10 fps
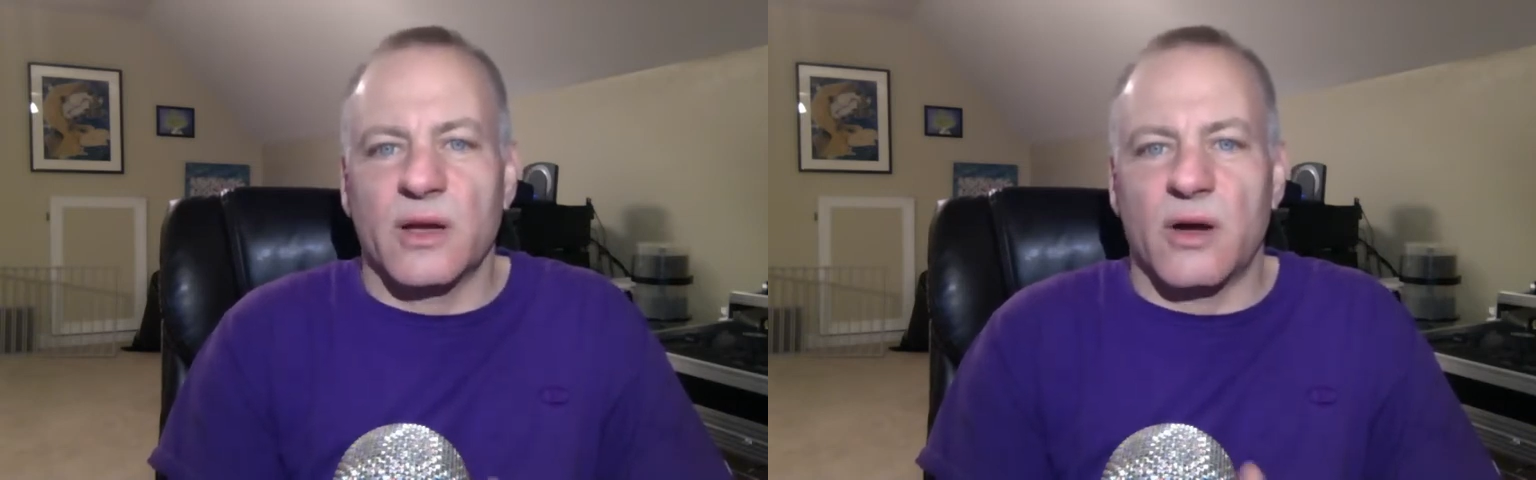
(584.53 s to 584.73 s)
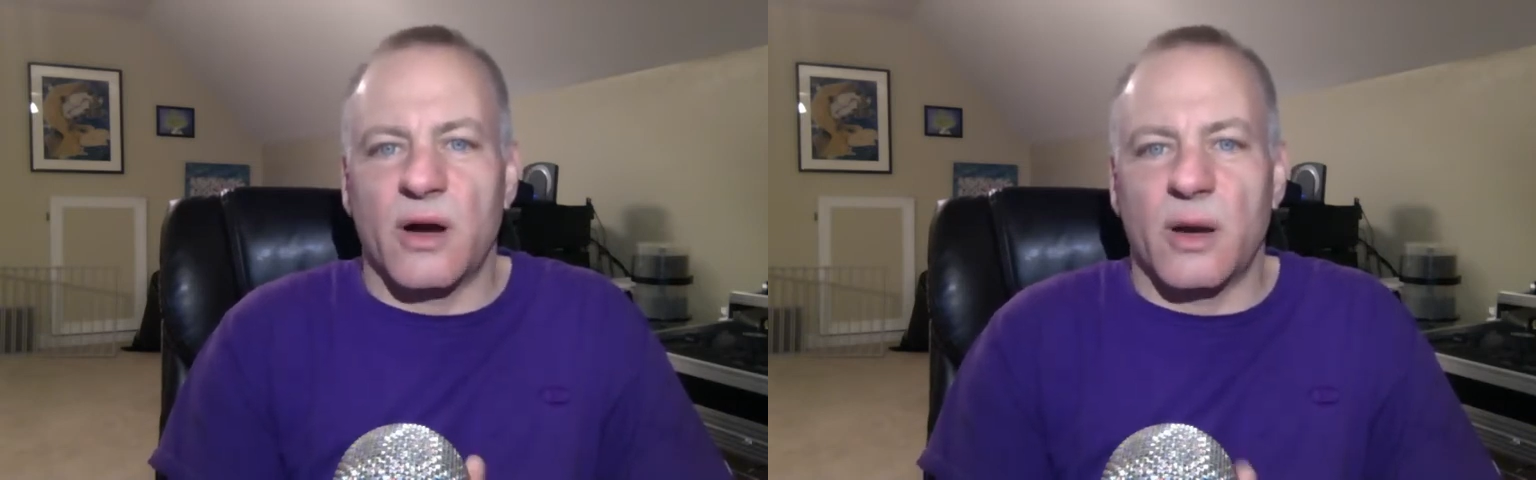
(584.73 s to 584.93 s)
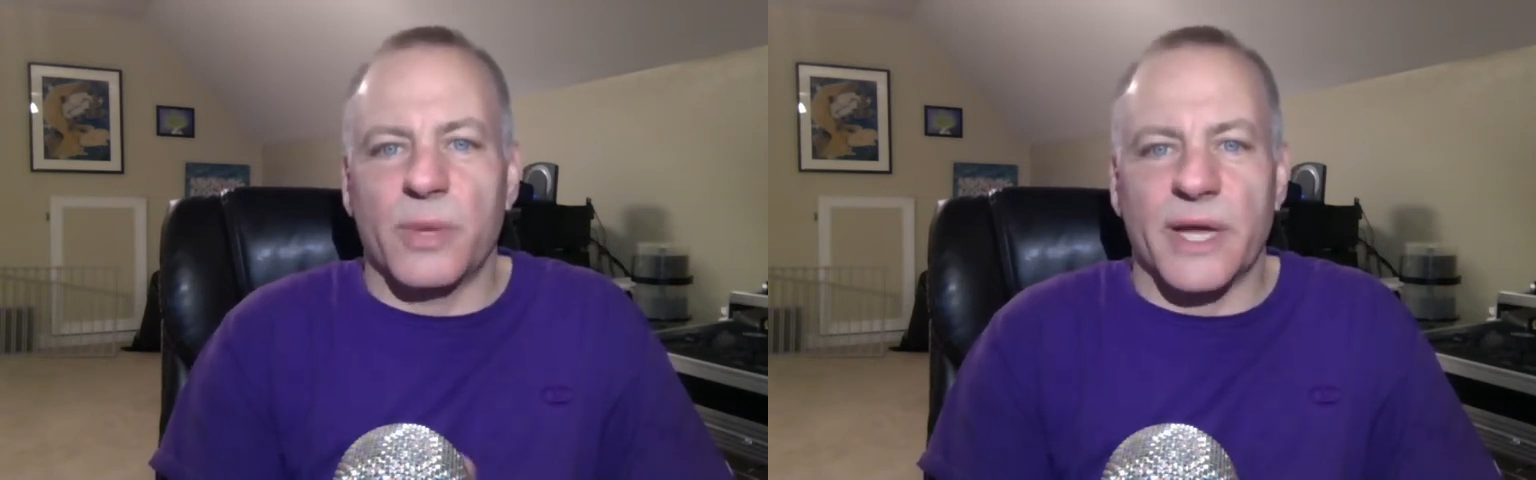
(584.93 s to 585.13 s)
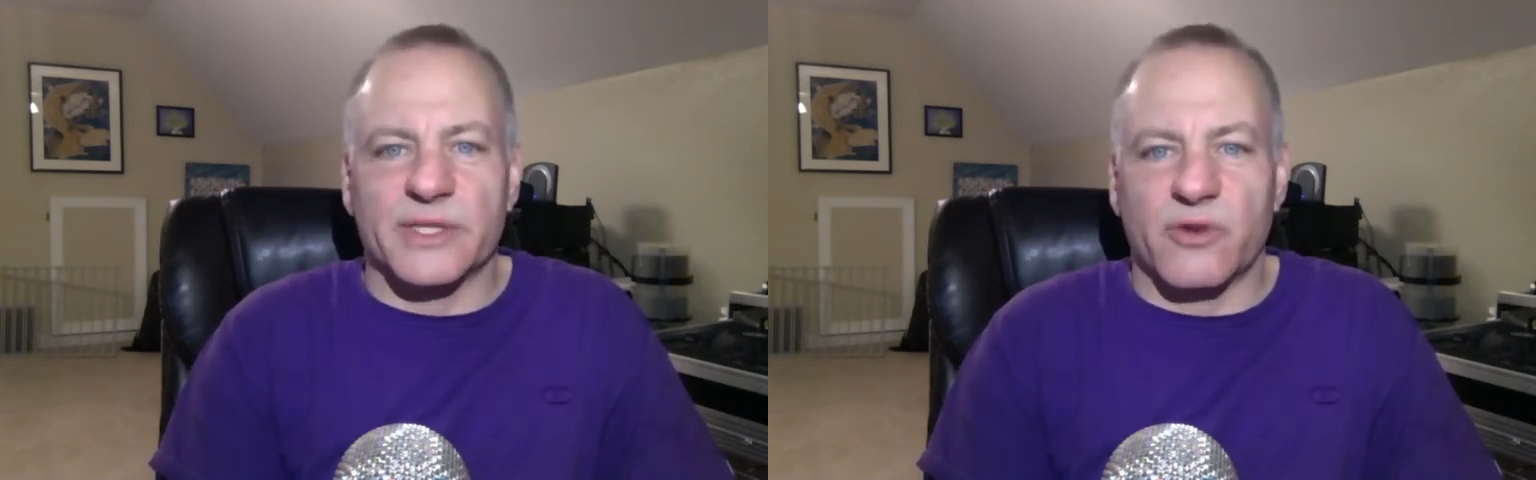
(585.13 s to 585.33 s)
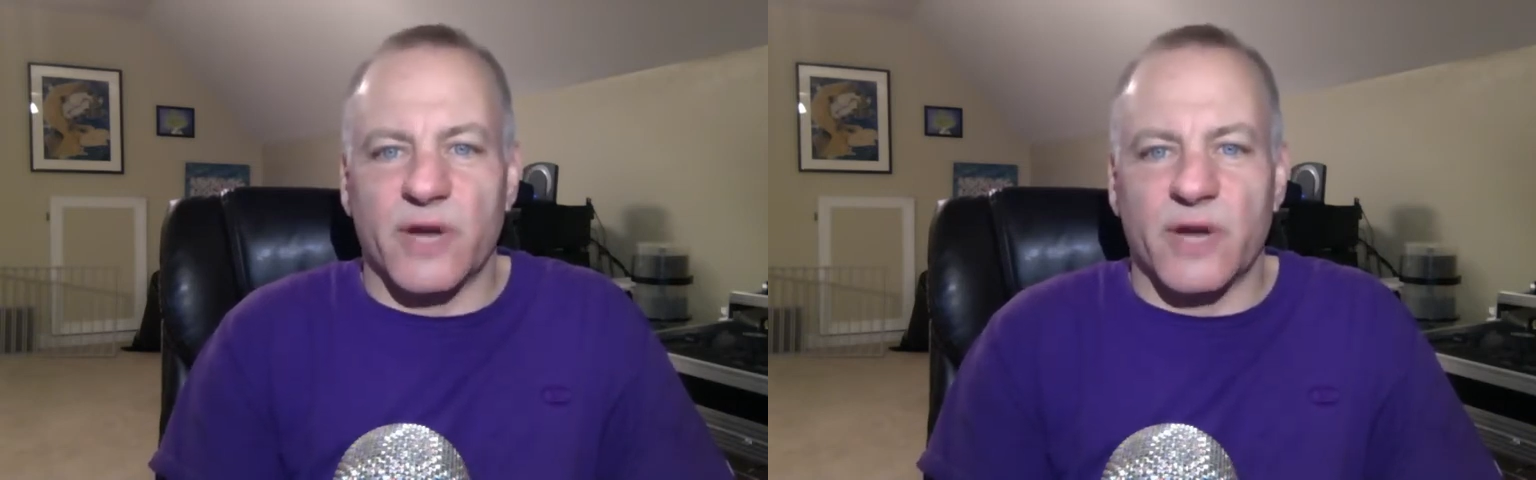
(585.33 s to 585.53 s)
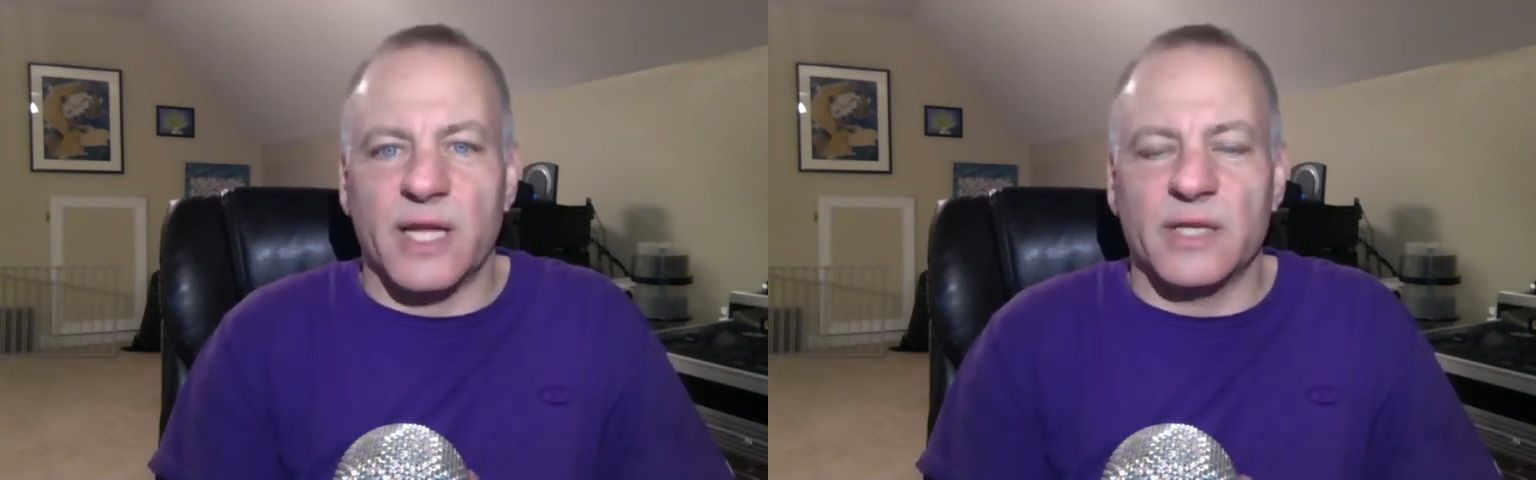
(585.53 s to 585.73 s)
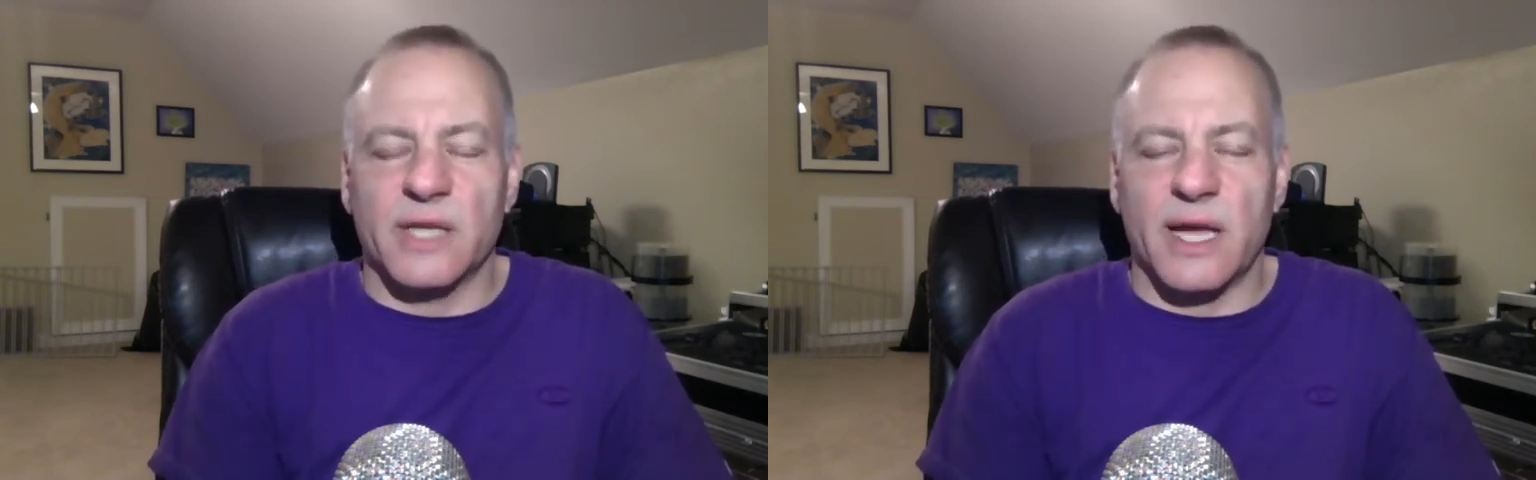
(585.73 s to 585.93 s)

complex grids